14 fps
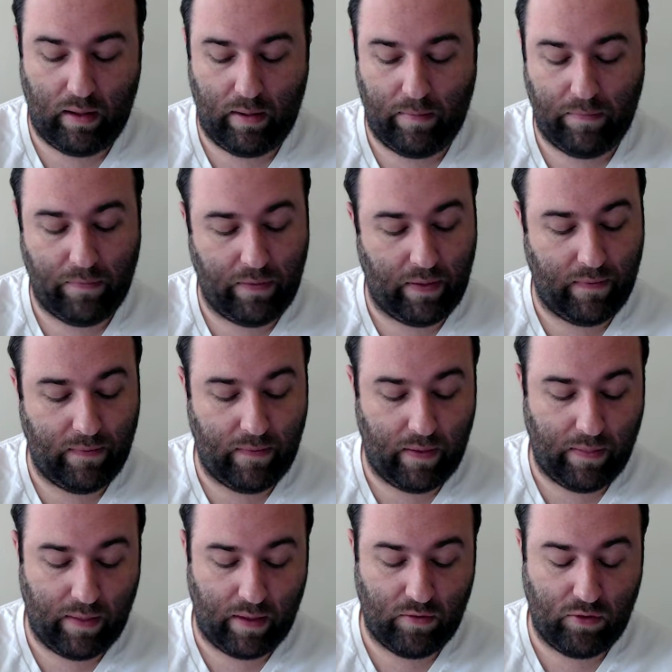um, they
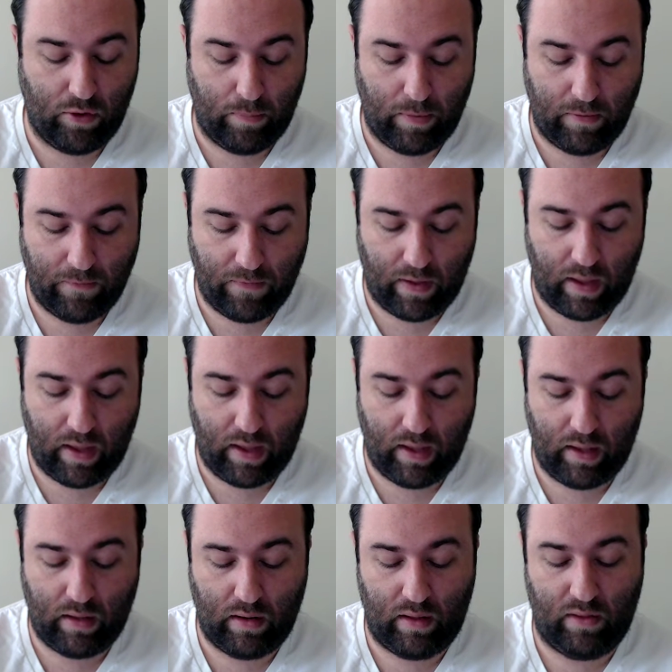say that she'll be
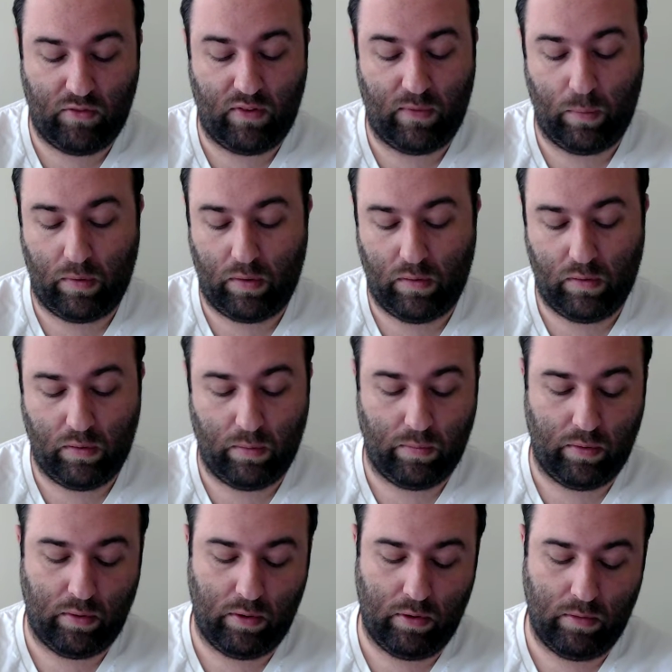fine, and she's wheeled into a
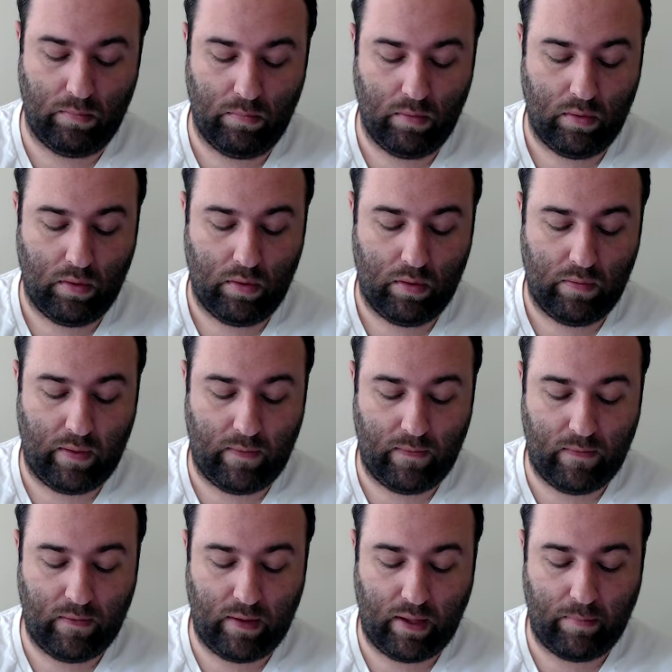room.
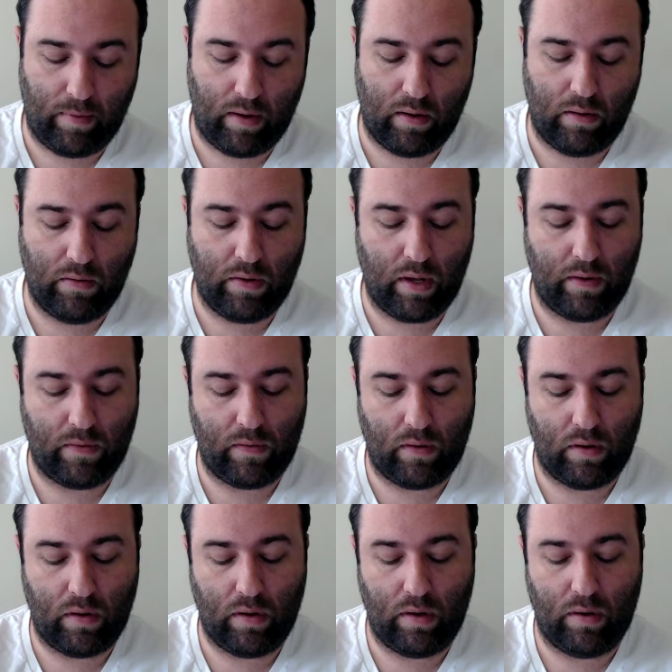This Team Arrow talks to
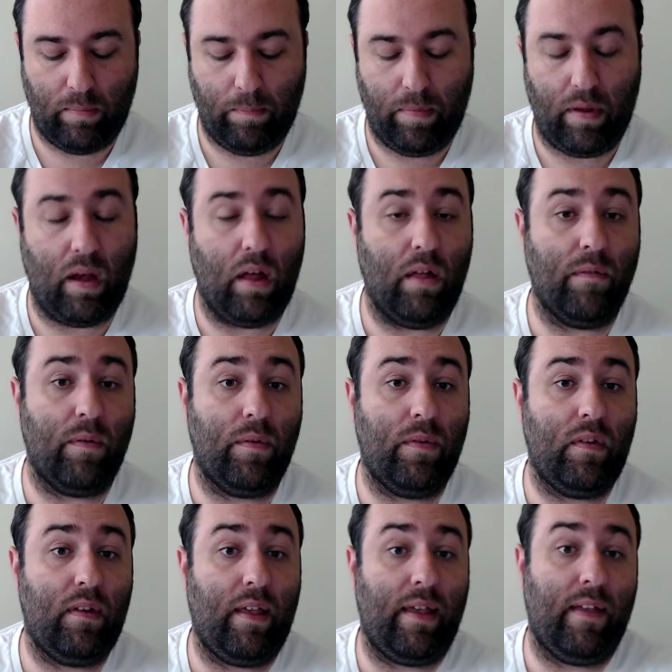her, but Oliver
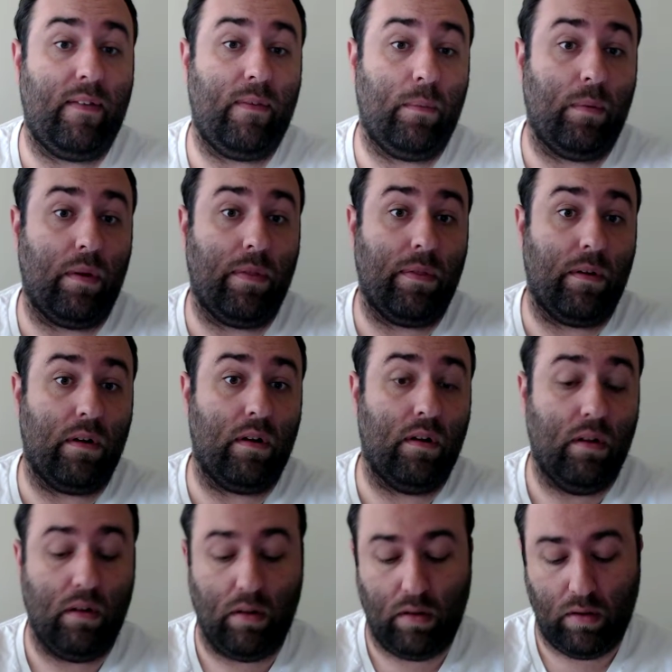stays with her.
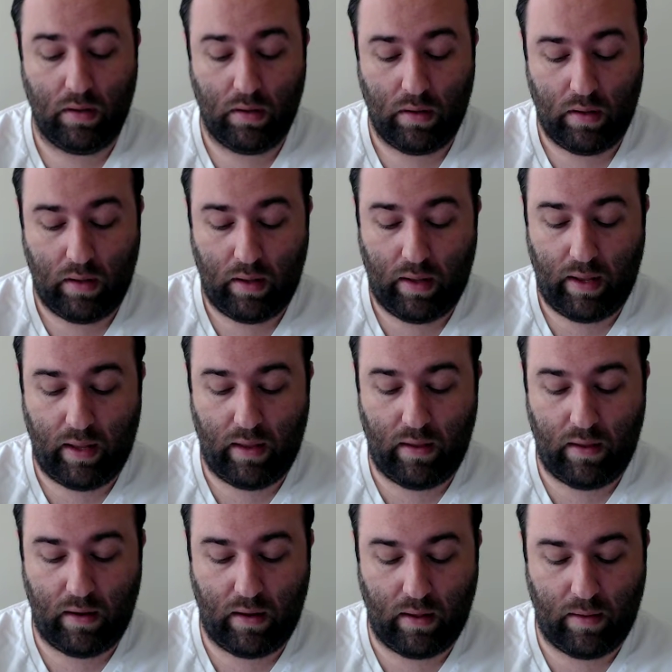
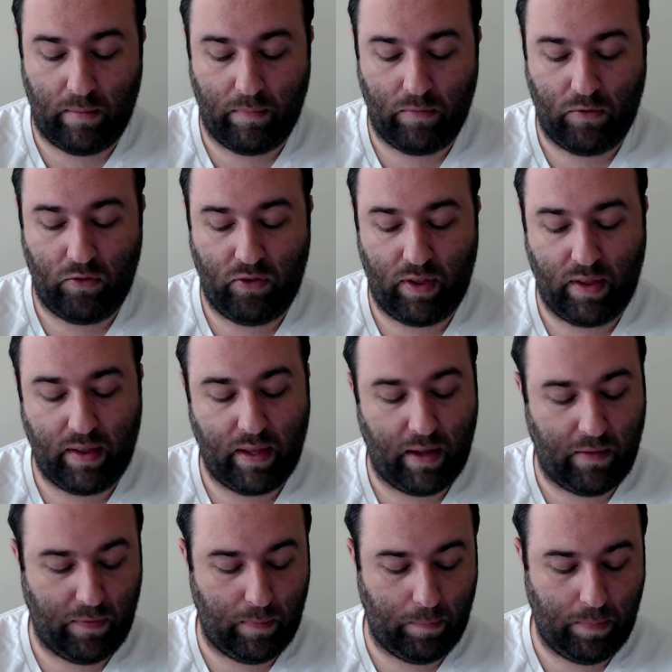And um, she
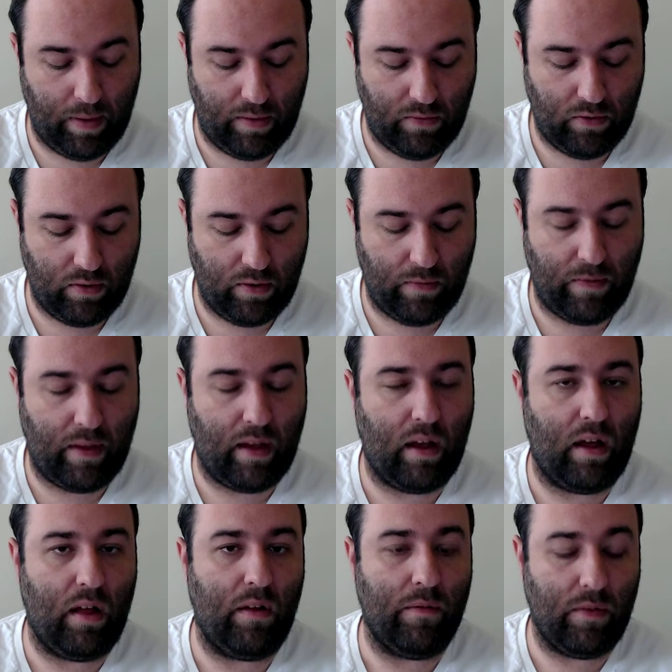kept the picture that
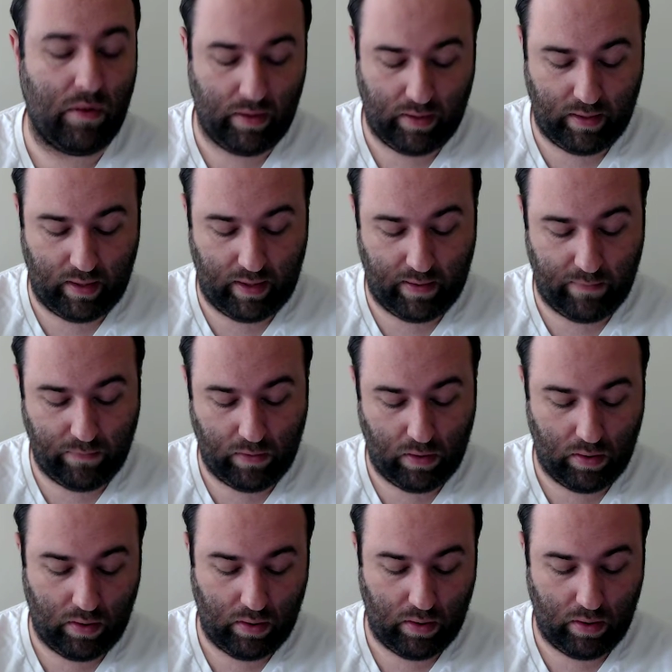Oliver gave
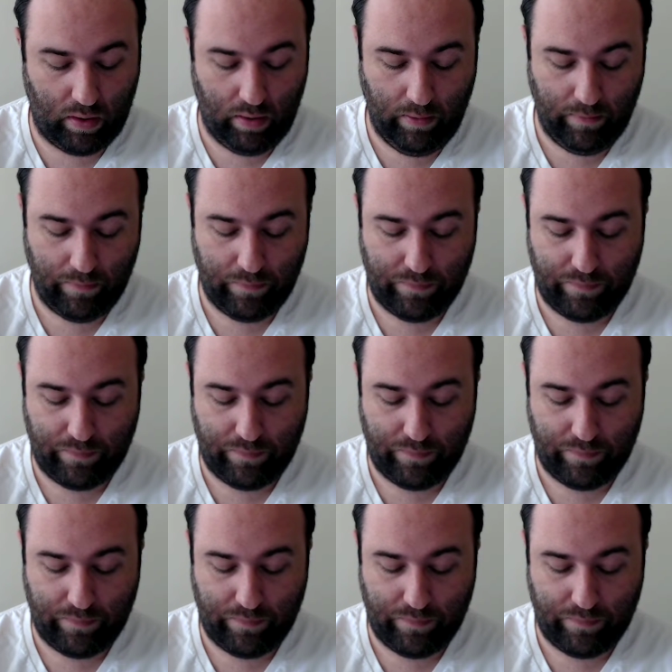her.